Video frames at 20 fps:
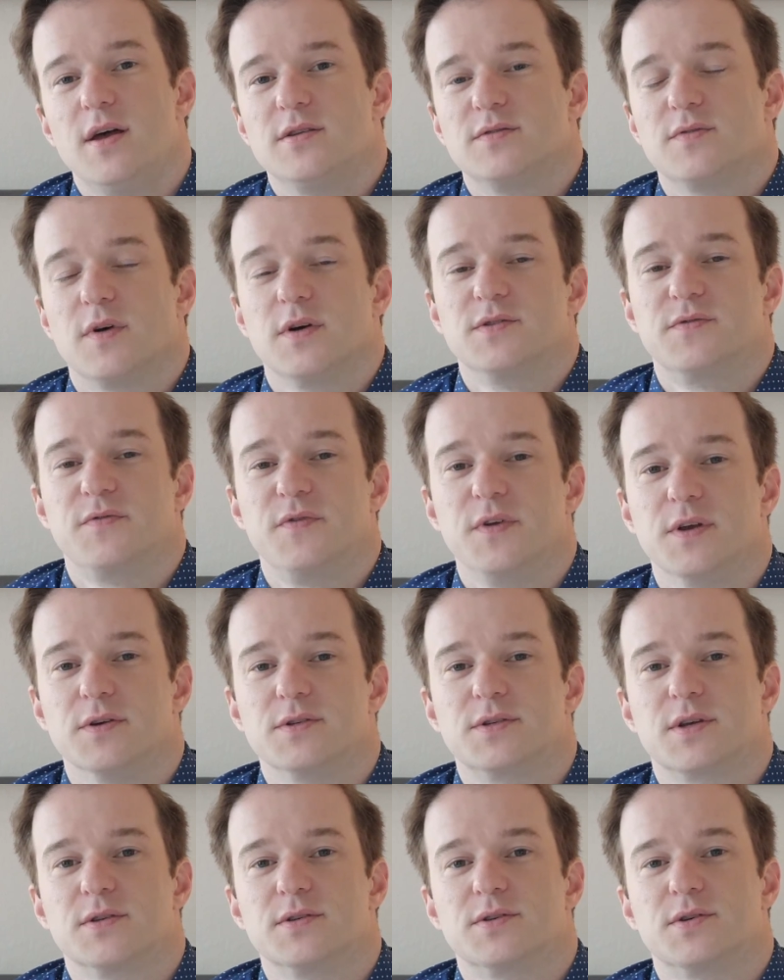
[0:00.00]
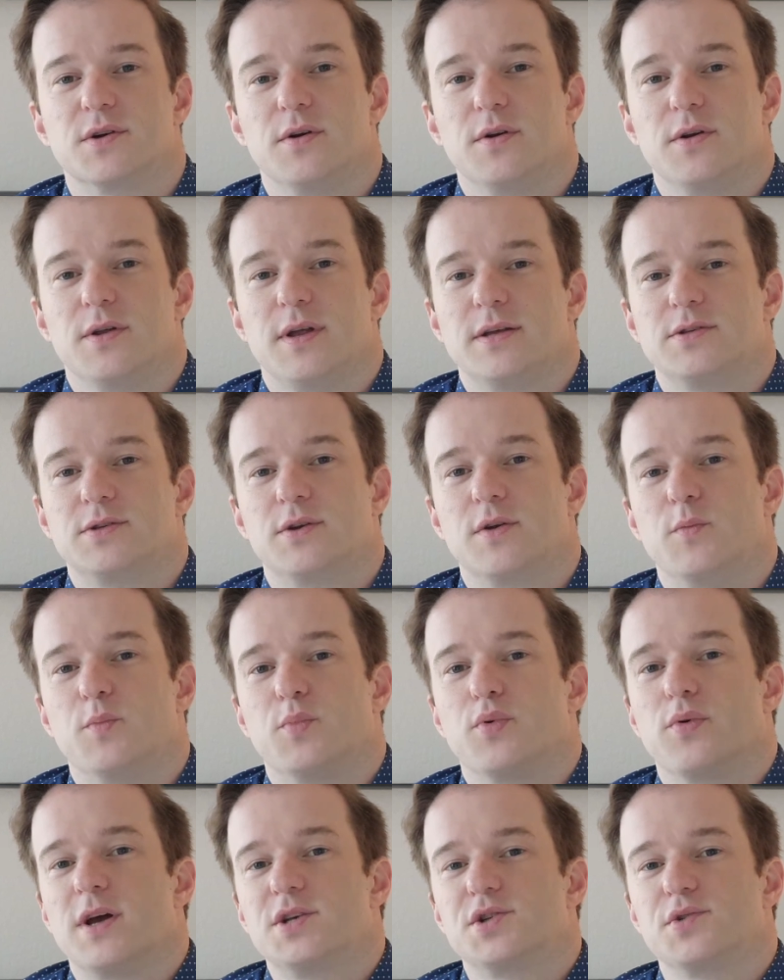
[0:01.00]
As far as feel is concerned, has good
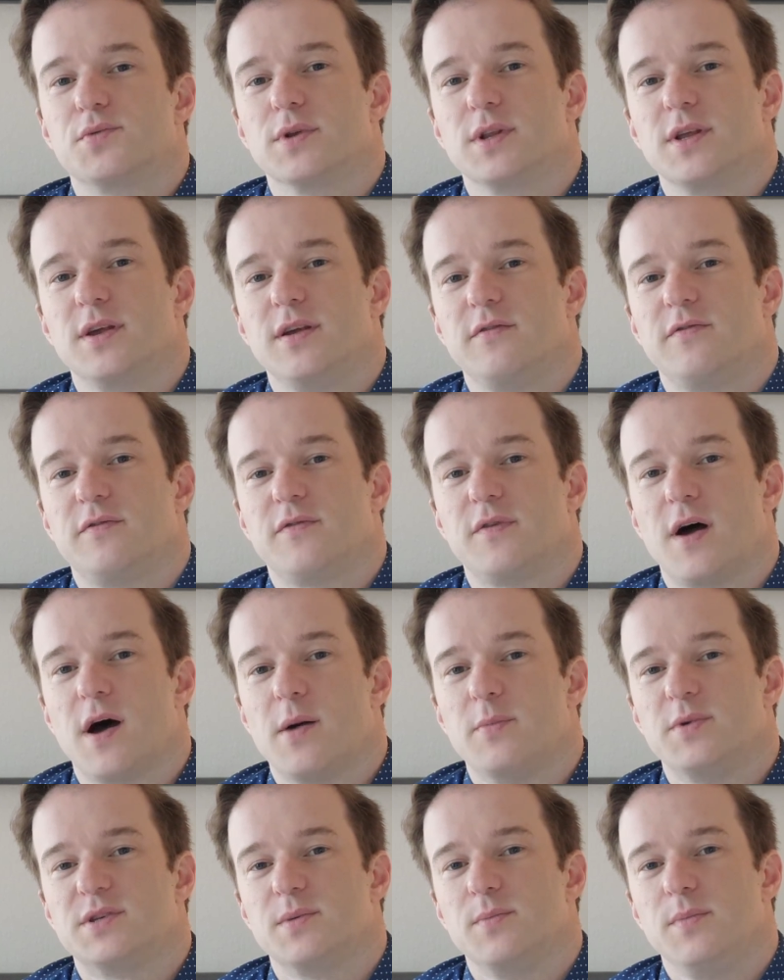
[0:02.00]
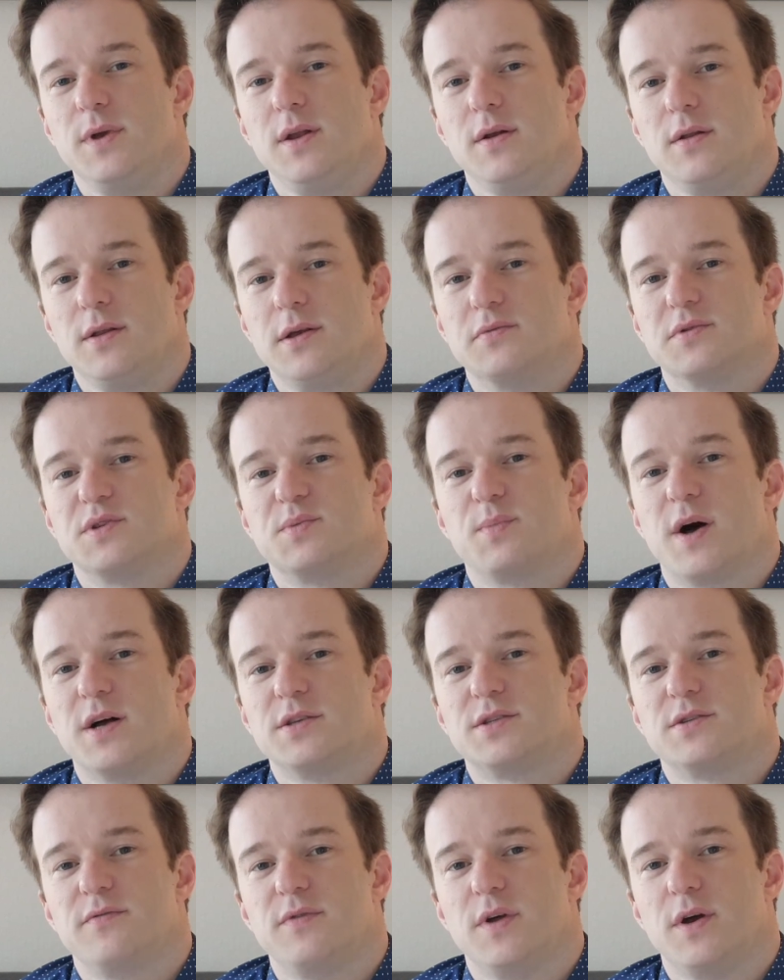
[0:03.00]
pressure relief. Um, it's immediately
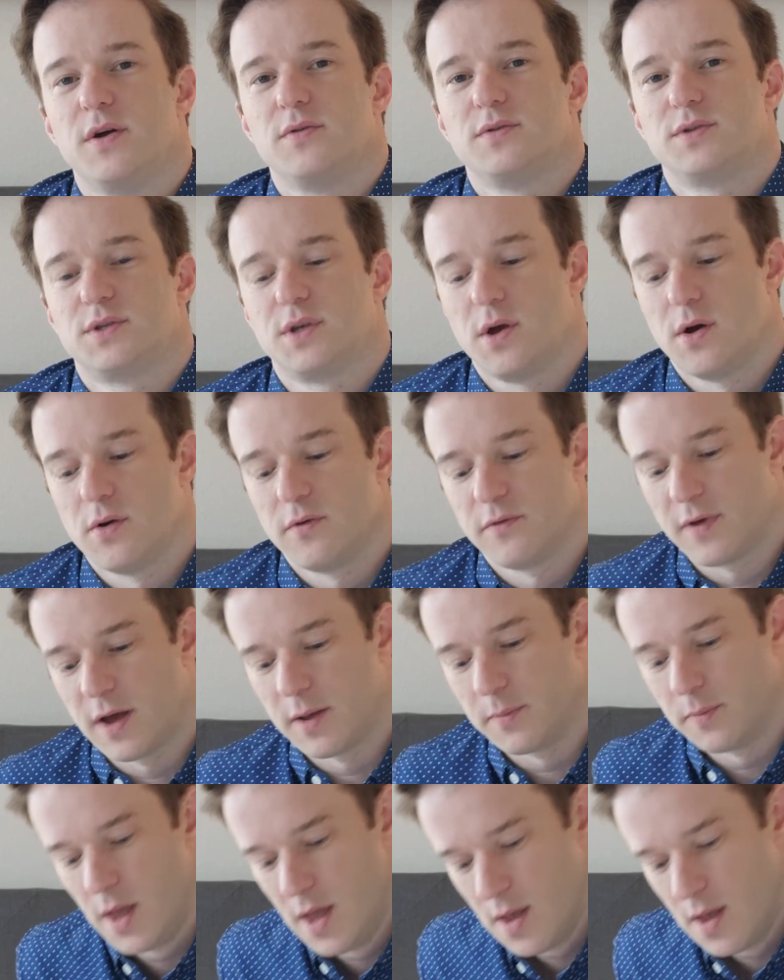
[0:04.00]
responsive though. So if I